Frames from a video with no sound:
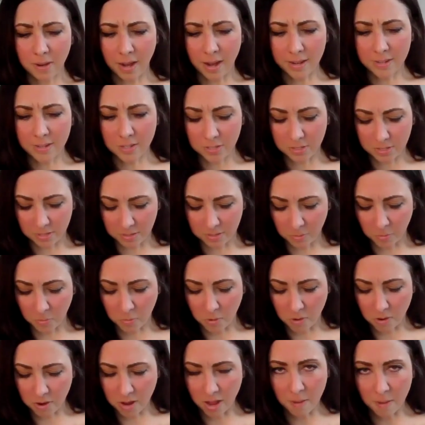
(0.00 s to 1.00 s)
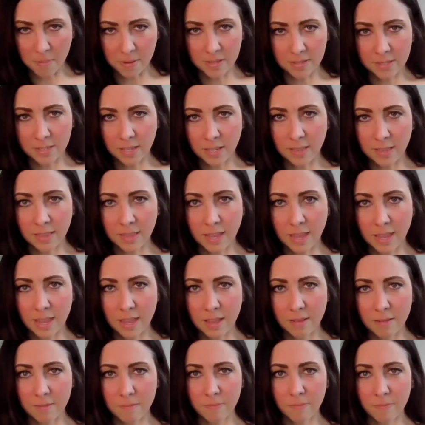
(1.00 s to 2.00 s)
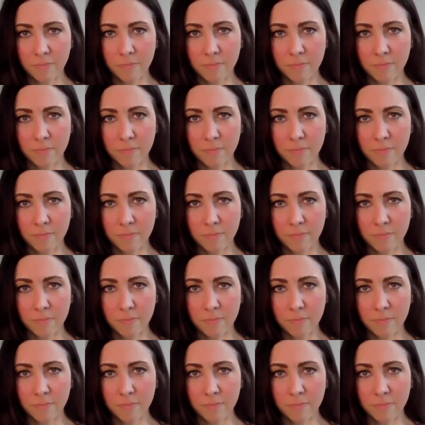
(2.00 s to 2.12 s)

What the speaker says: I just woke up and suddenly